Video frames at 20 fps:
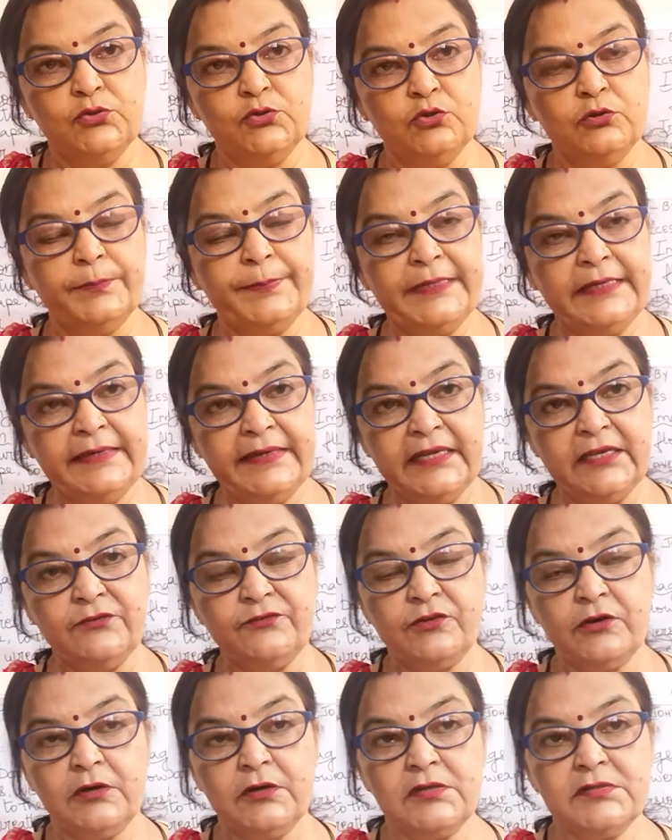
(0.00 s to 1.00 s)
Noble
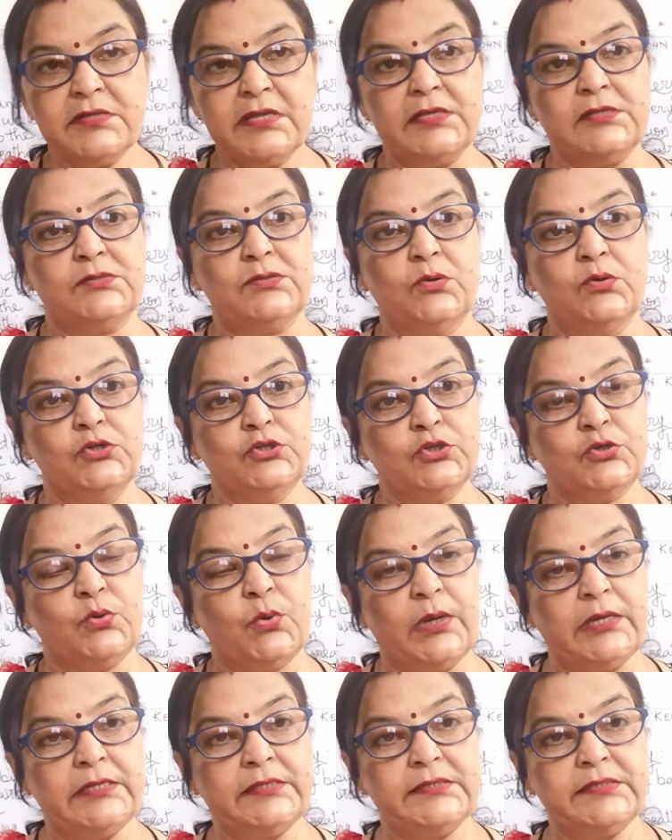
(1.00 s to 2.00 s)
natures is good
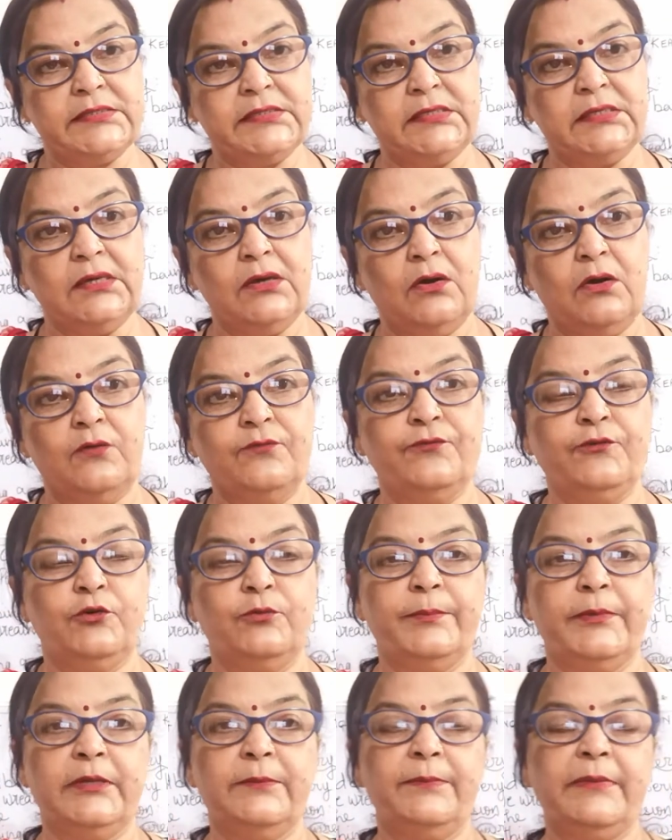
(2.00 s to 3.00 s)
quality of
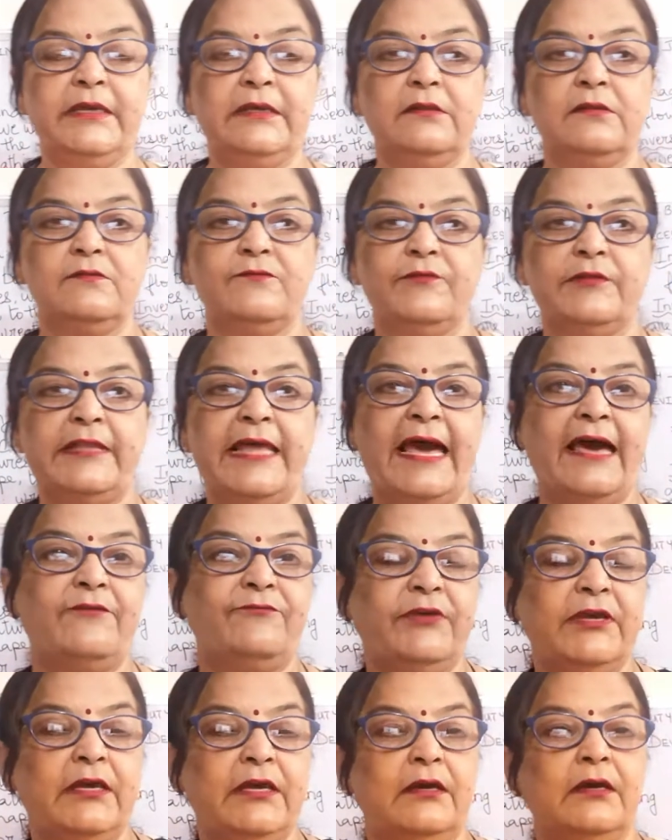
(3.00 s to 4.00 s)
human beings with
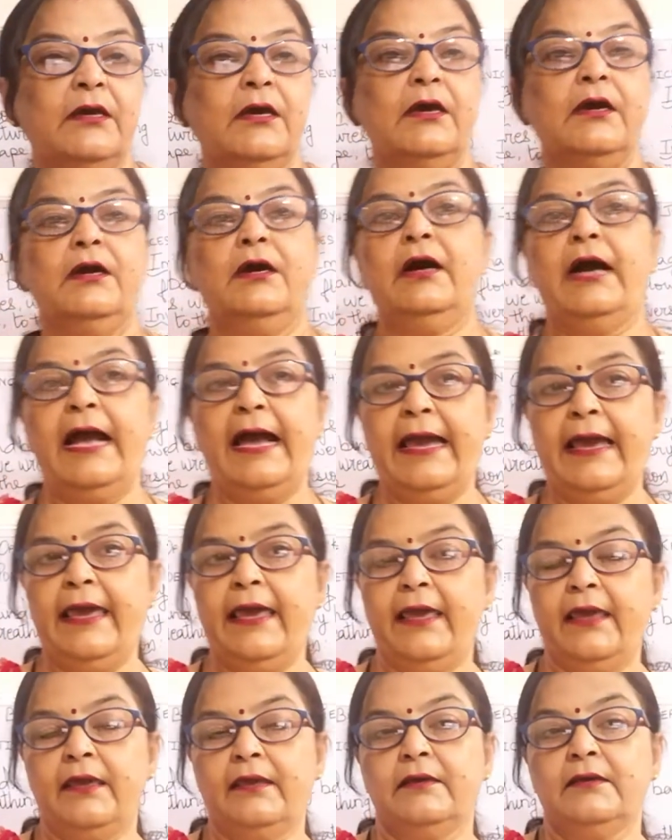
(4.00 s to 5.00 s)
having
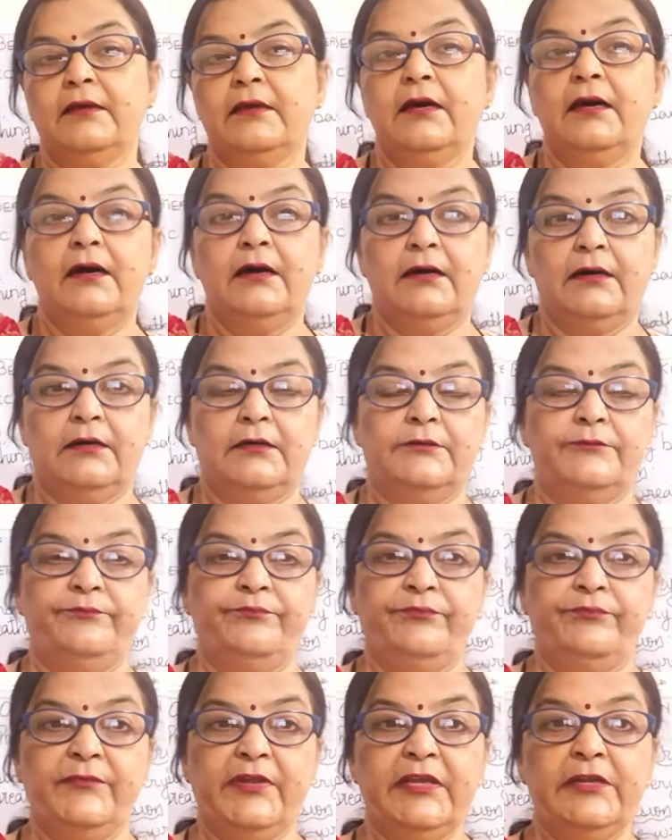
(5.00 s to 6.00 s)
high
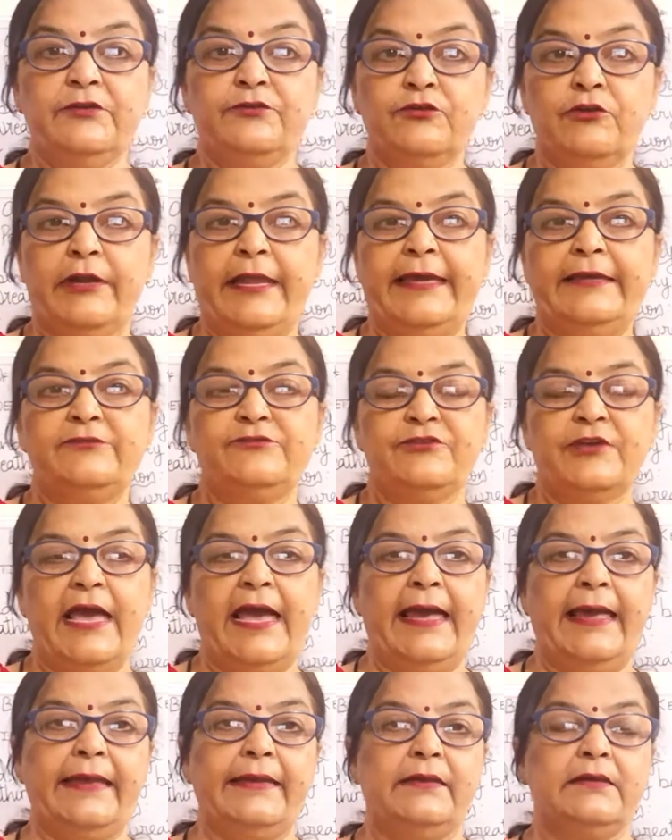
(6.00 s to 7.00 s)
um, intellect
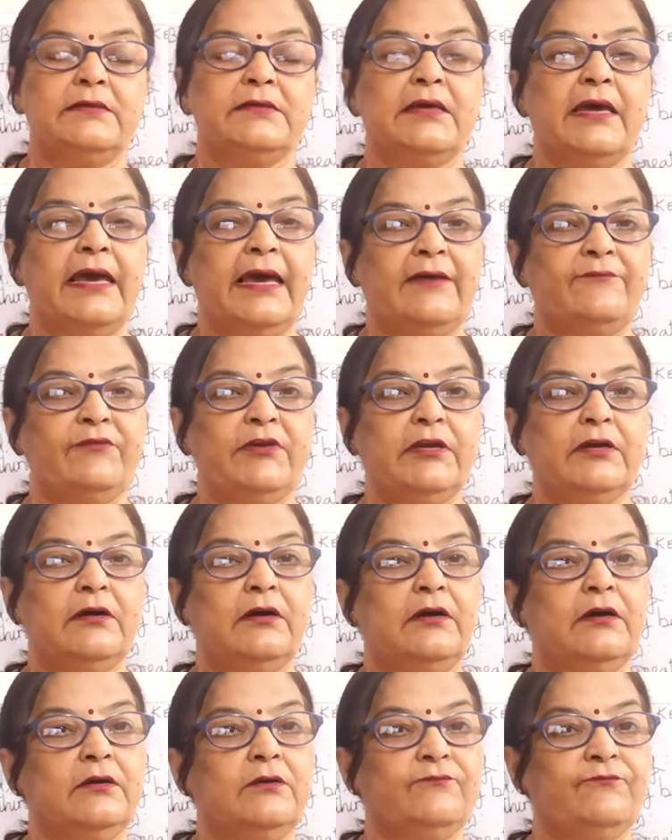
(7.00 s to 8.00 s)
and having
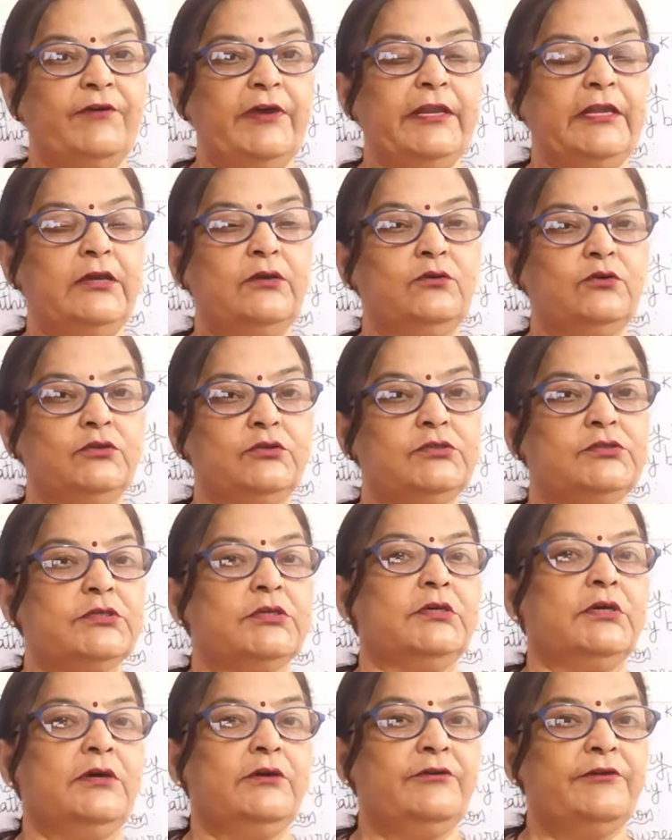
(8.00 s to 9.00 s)
a very good
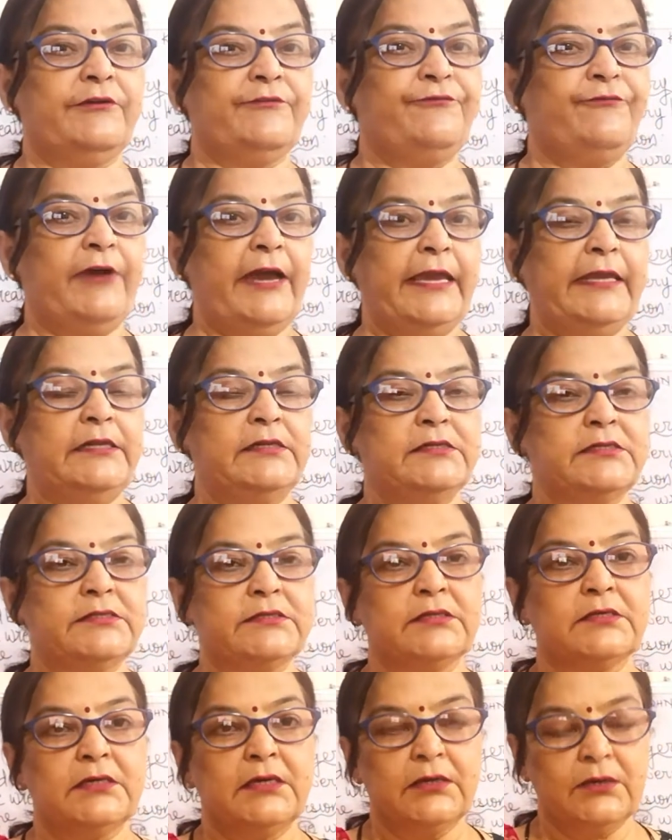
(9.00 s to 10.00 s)

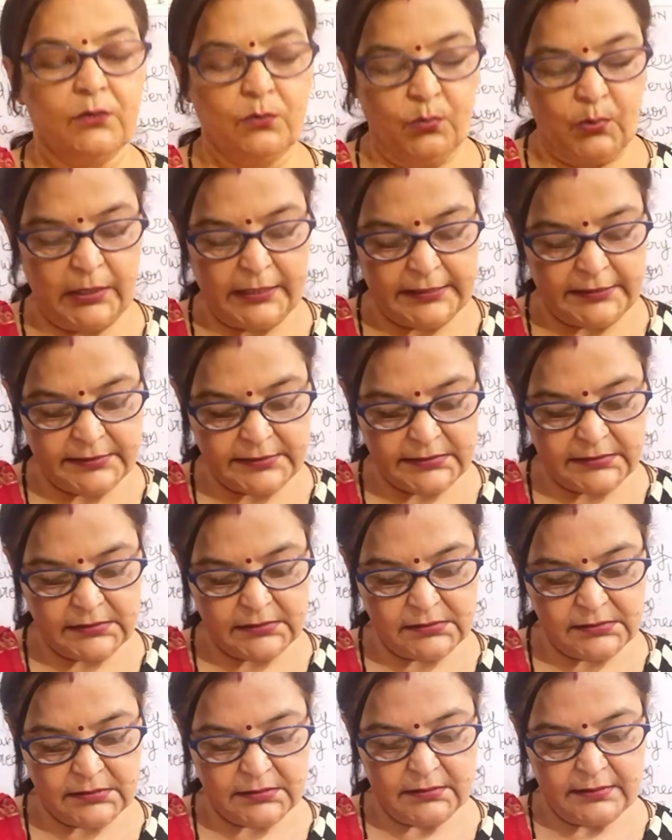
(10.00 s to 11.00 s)
refined
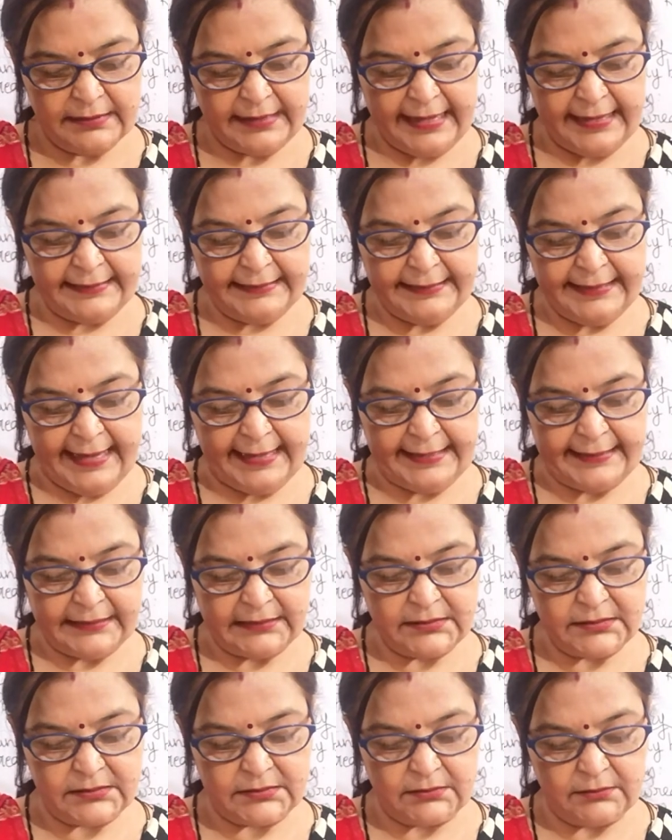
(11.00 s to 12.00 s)
qualities and
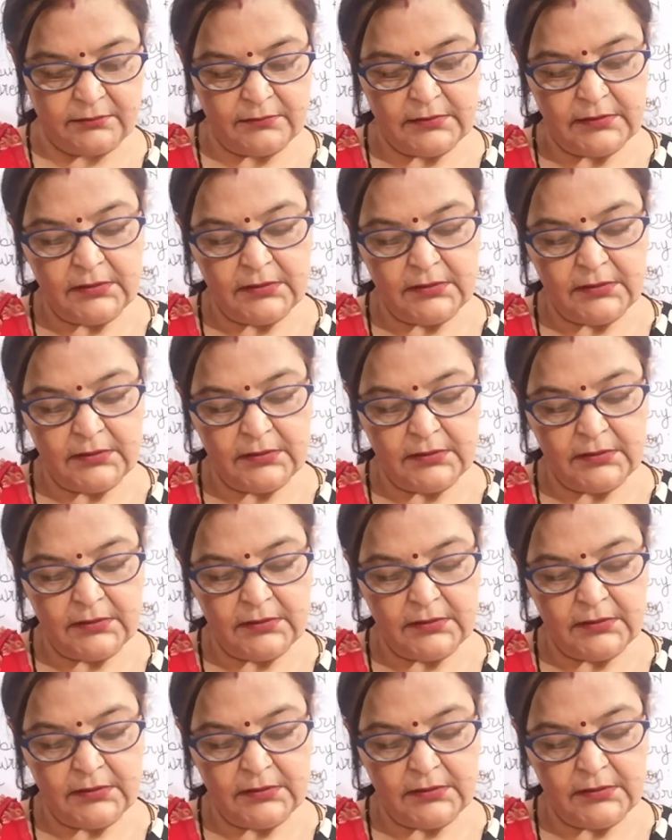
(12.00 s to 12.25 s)
character.